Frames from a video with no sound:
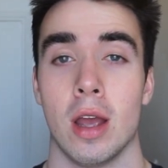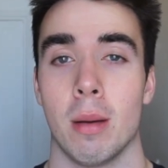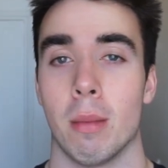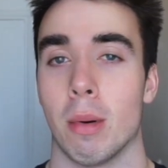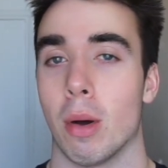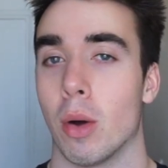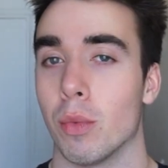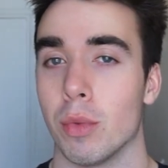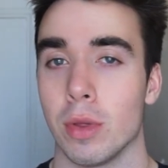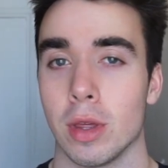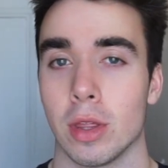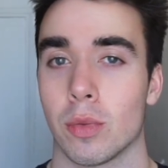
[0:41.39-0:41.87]

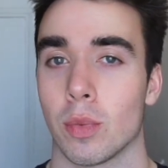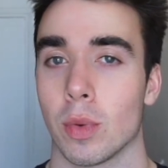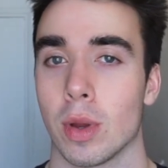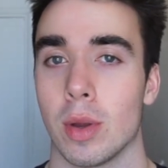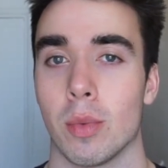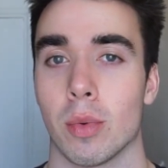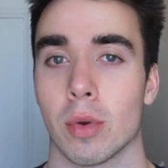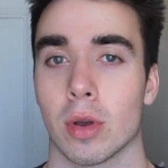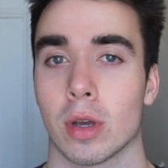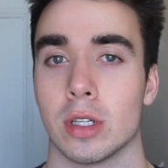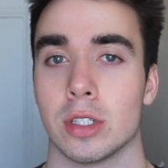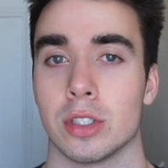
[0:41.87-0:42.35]
Only three
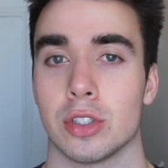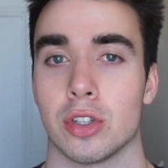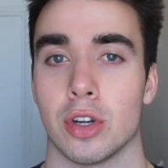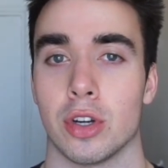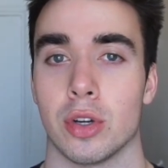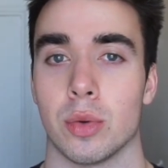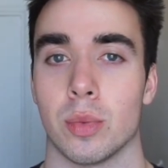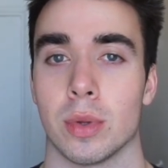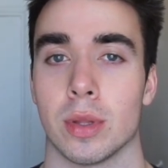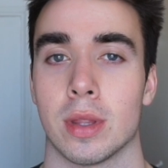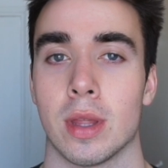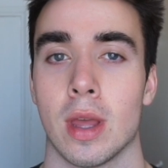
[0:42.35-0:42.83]
we're
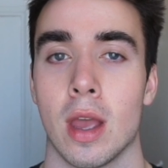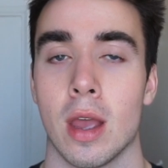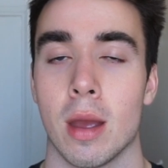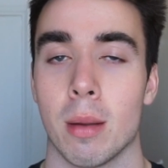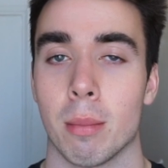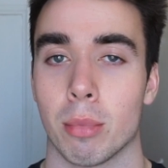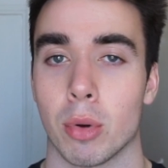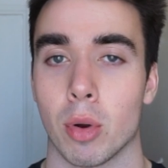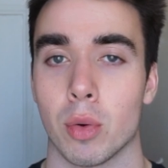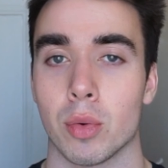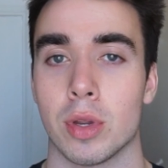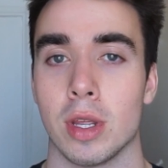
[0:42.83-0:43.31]
concerned with:
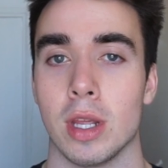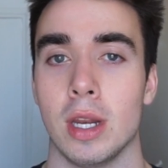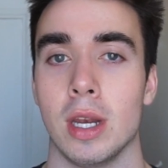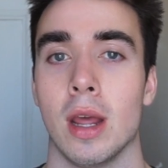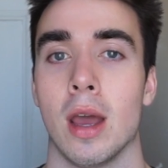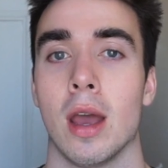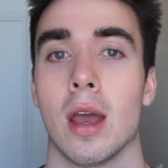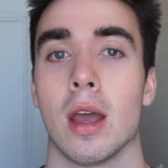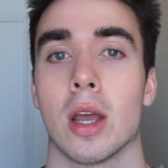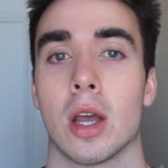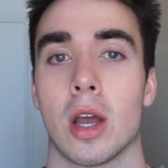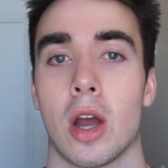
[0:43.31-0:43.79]

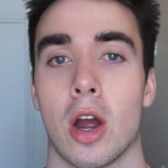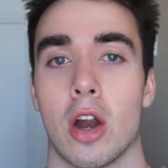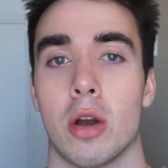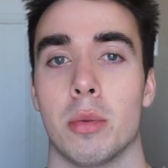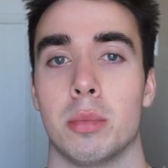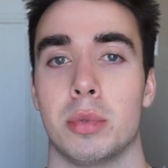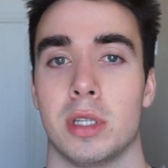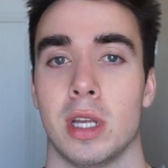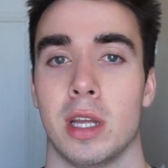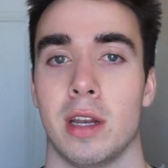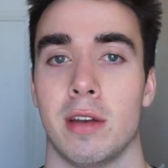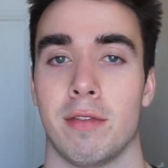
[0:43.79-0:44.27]
protein,
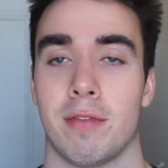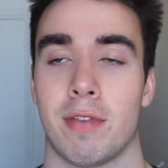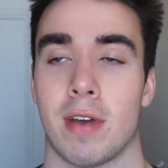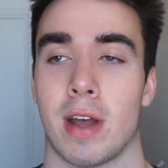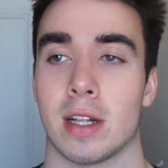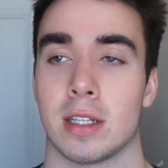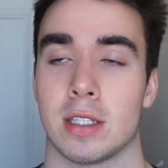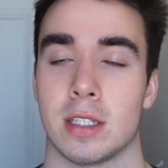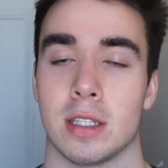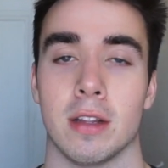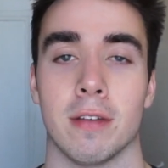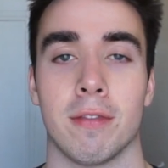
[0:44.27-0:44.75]
carbs, and
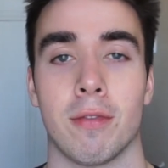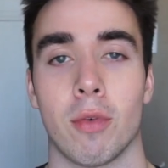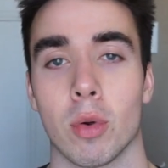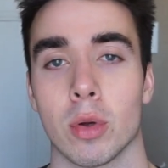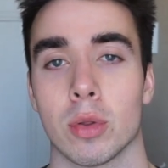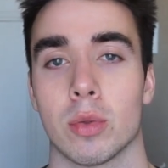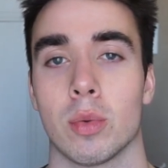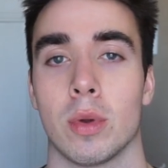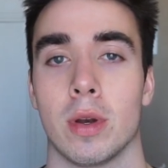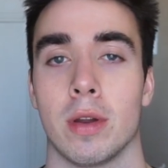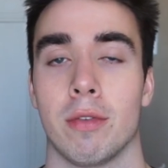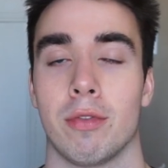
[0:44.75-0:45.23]
fats. And the
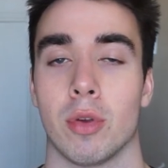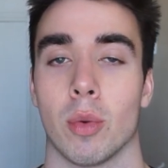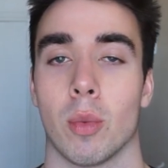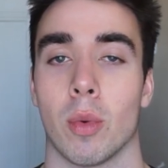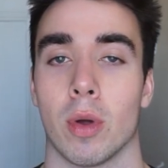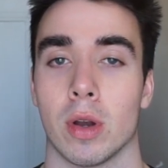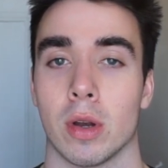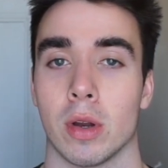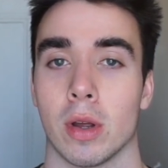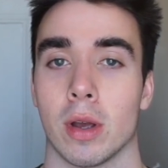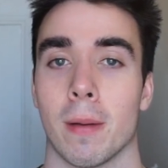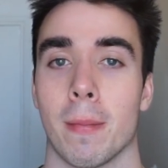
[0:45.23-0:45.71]
fourth one, if you're
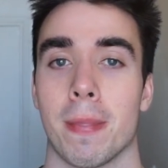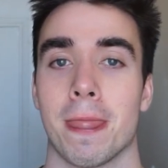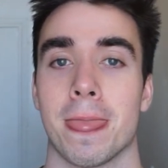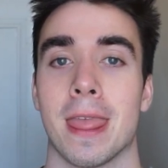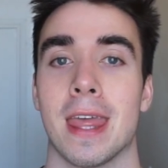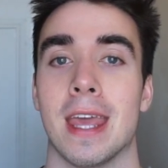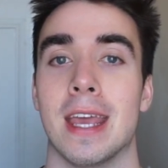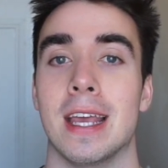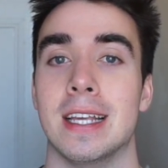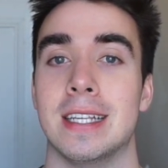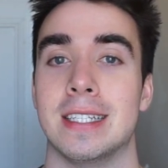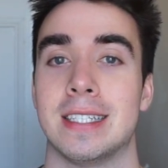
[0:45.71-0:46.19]
wondering,
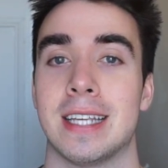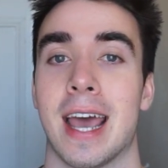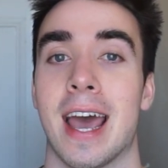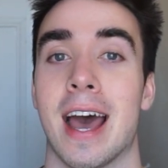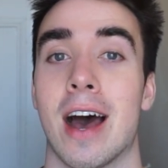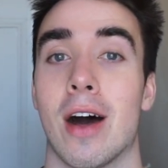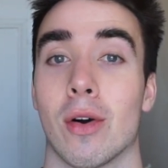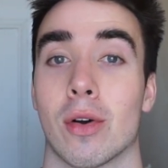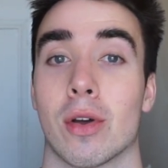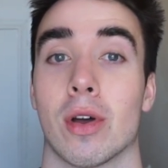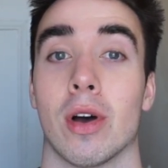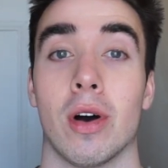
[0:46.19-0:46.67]
is
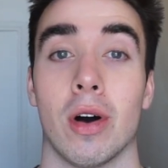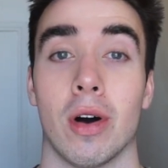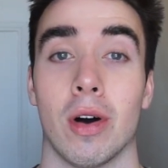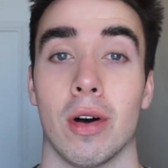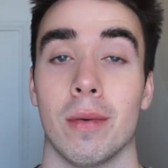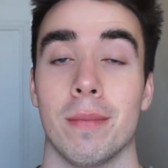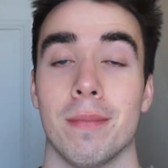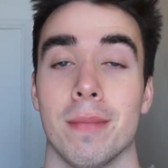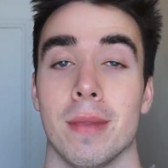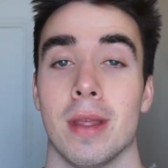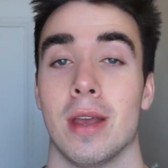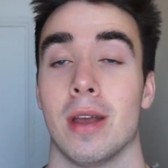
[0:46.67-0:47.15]

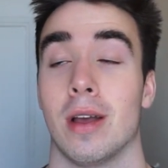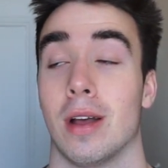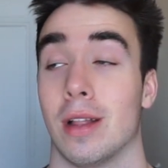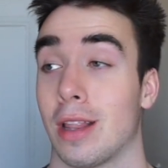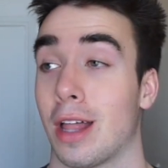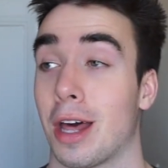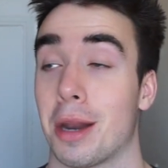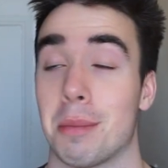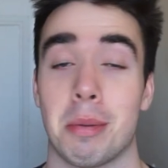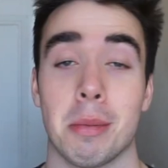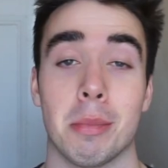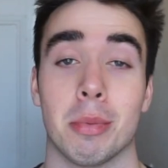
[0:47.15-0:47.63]
alcohol. A
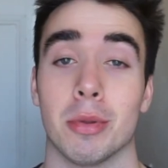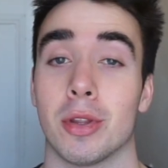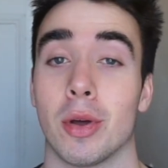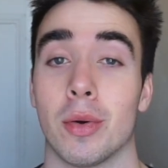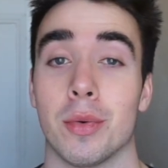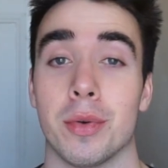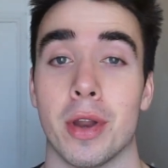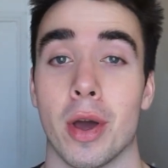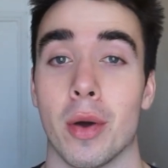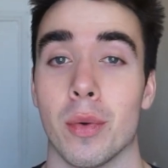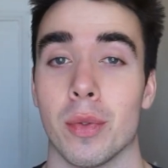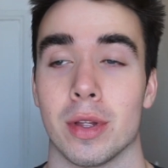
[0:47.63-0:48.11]
lot of people
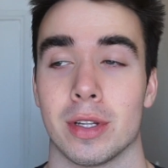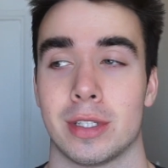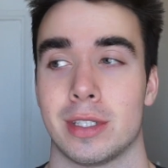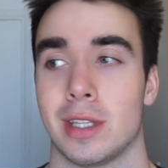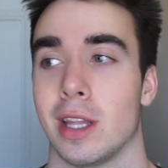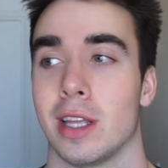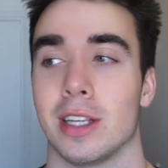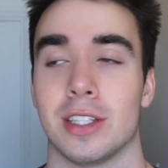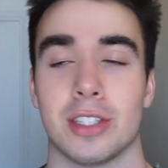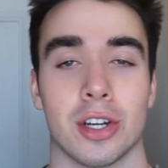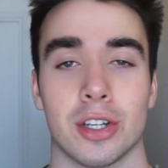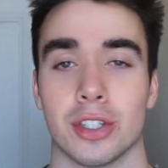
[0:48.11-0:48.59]
don't know this
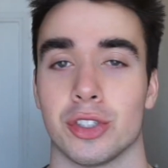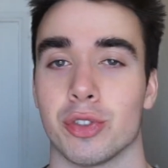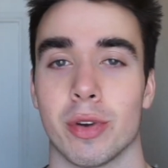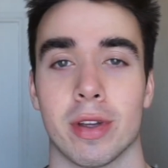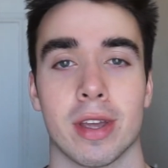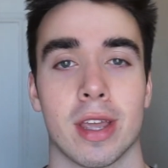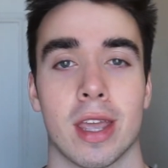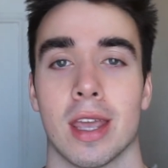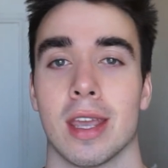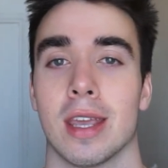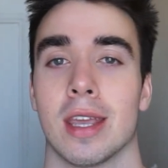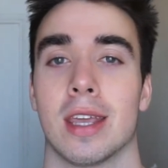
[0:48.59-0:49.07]
and they start
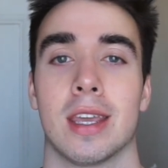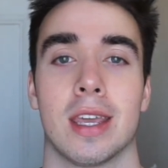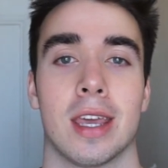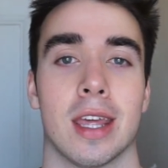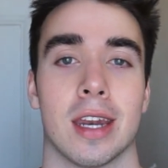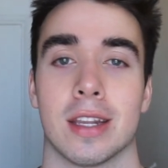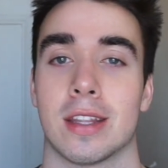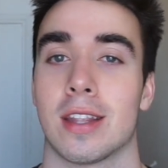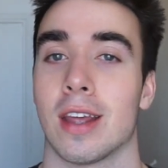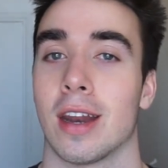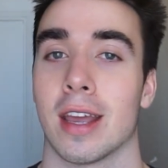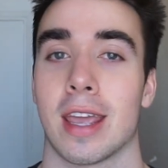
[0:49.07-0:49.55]
drinking,
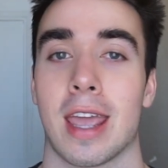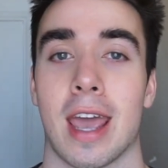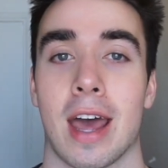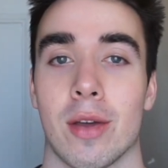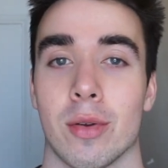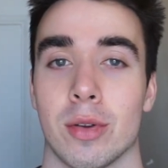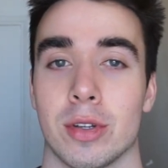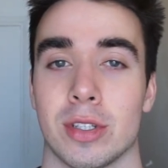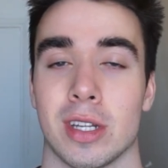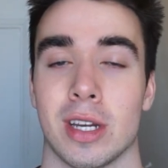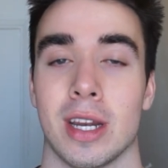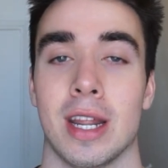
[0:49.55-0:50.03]
get a ton of
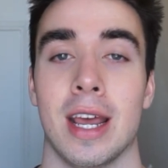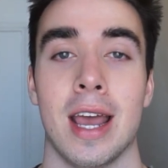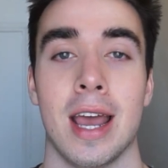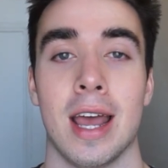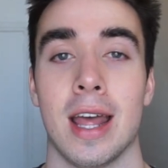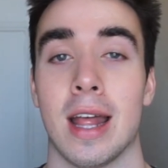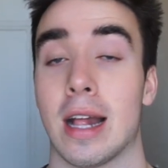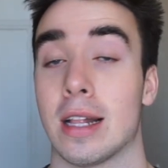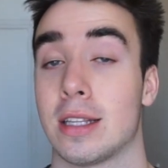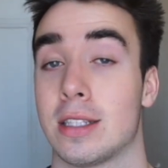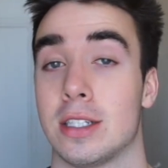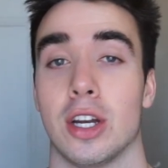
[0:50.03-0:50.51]
calories in.
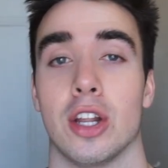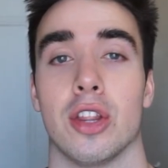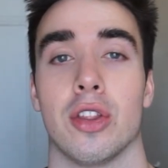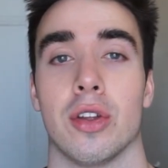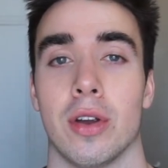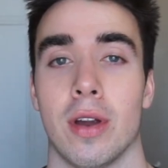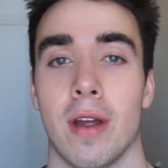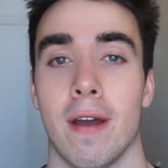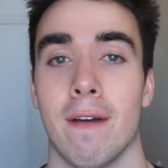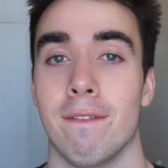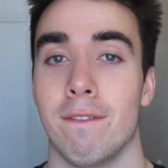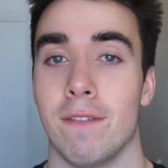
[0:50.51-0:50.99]
That's
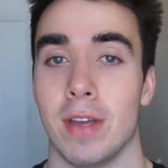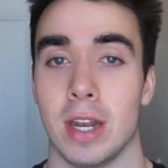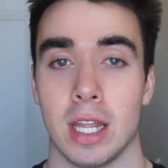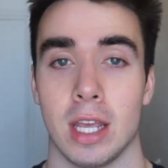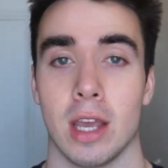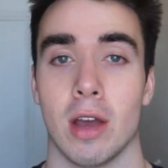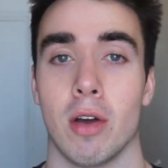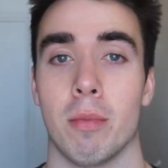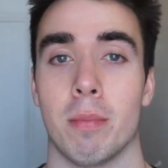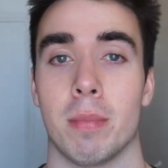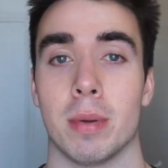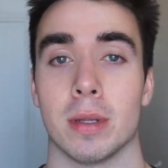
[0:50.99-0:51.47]
another
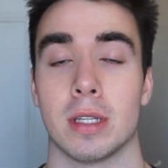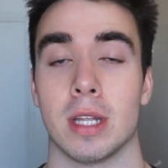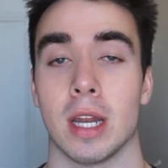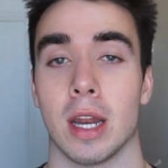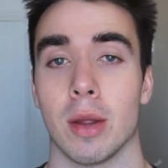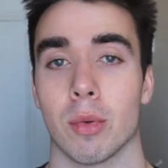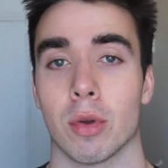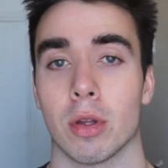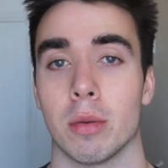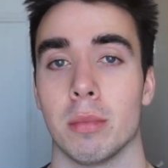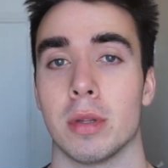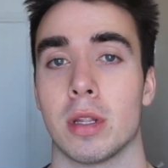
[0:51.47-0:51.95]
video, but today
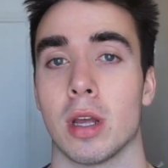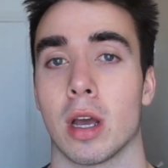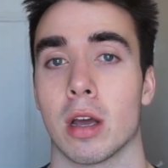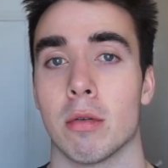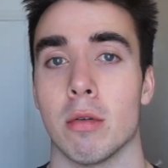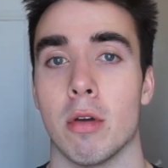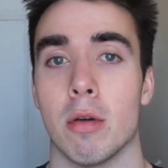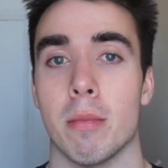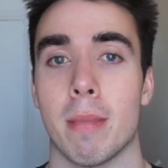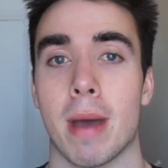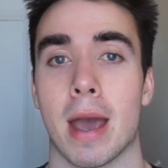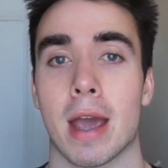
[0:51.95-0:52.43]
we're going to be
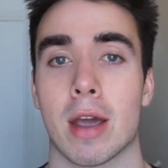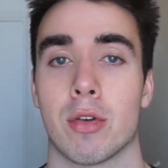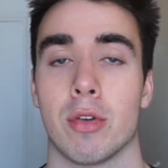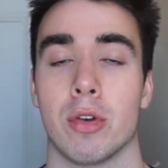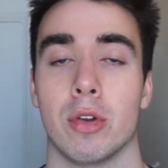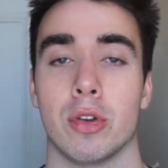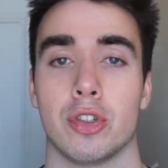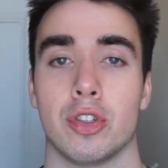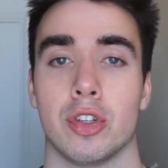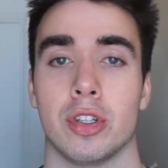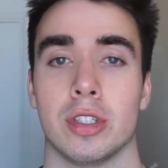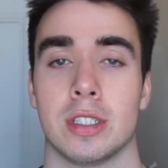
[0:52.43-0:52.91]
talking about
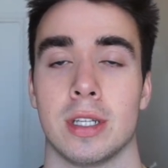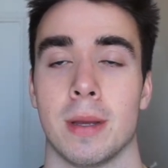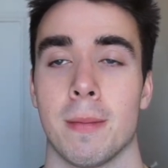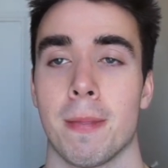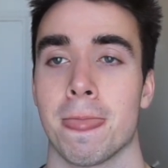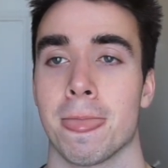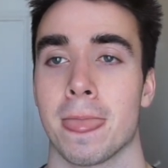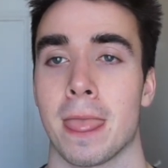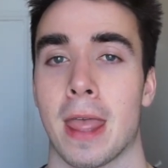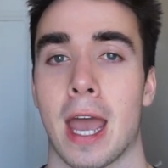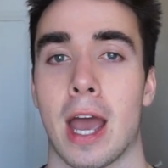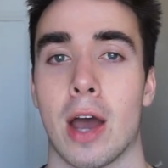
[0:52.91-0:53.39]
macronutrients,
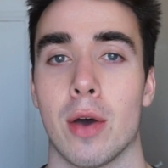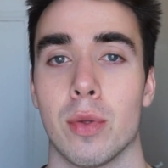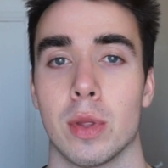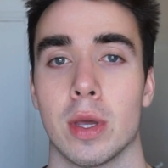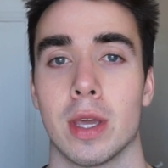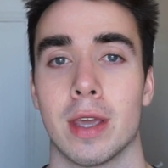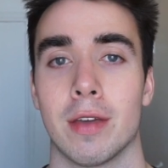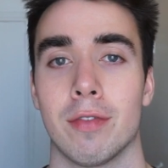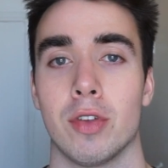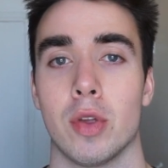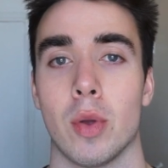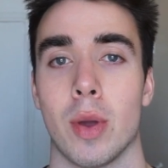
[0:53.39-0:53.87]
how they
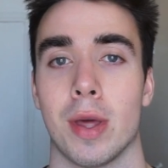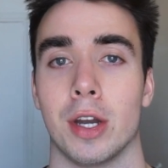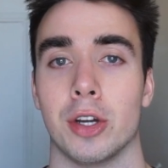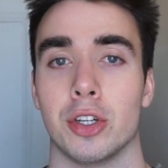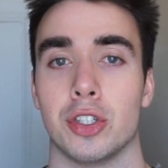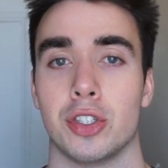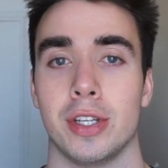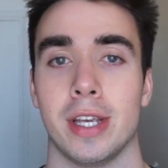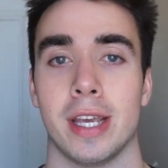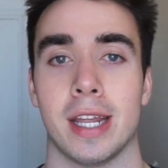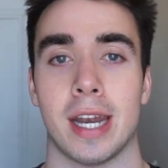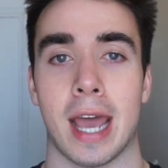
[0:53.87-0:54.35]
give you
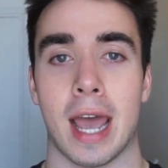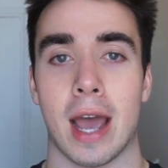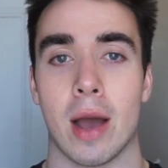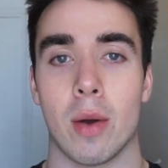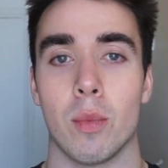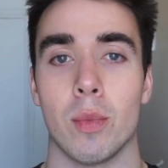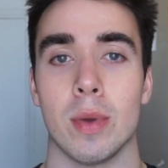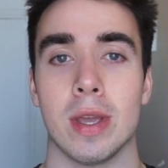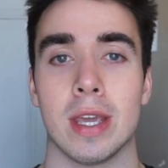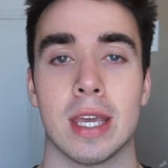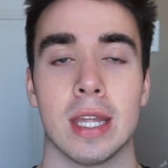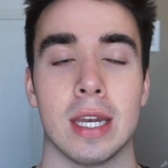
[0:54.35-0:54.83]
energy, and how
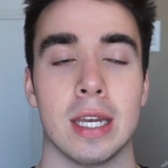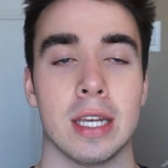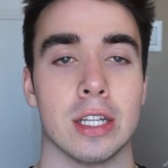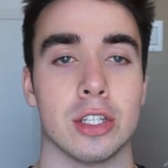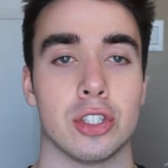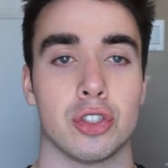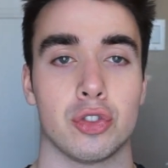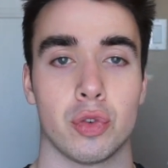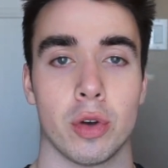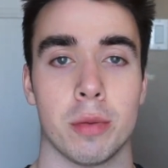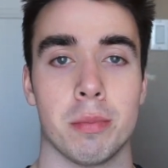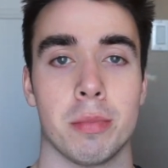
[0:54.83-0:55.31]
we can
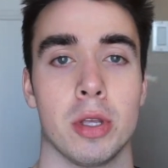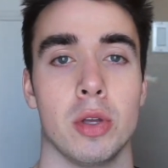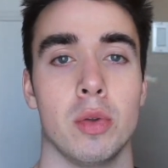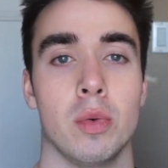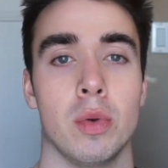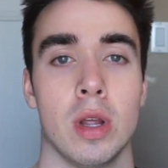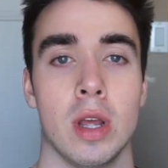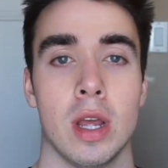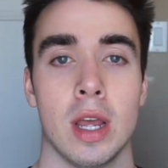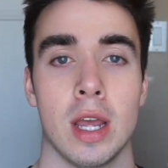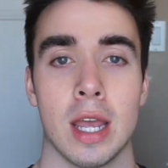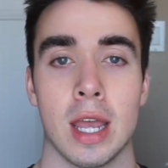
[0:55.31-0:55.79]
distribute